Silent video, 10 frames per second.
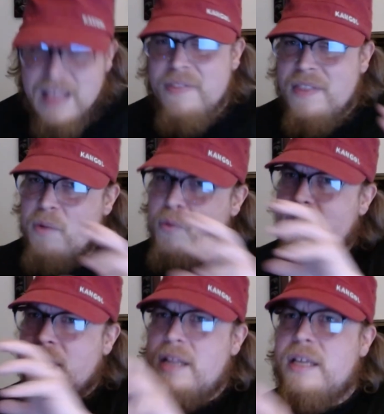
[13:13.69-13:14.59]
And then we'll
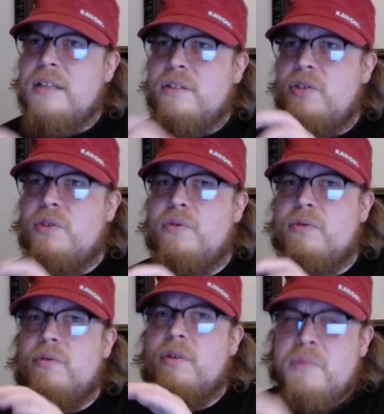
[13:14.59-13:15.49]
get
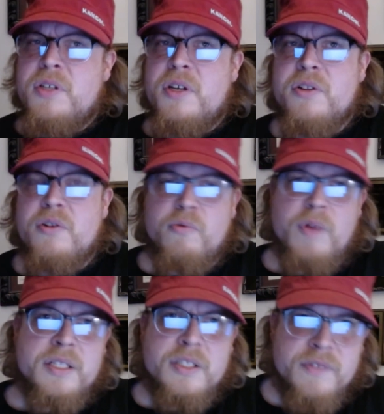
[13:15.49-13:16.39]
into particular
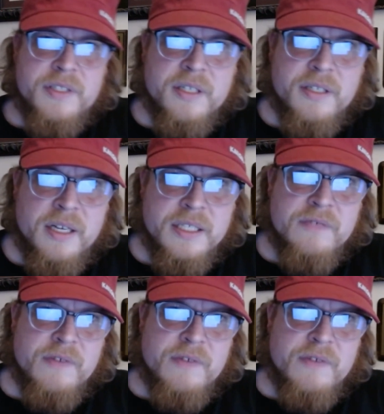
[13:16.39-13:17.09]
relativistic kinds of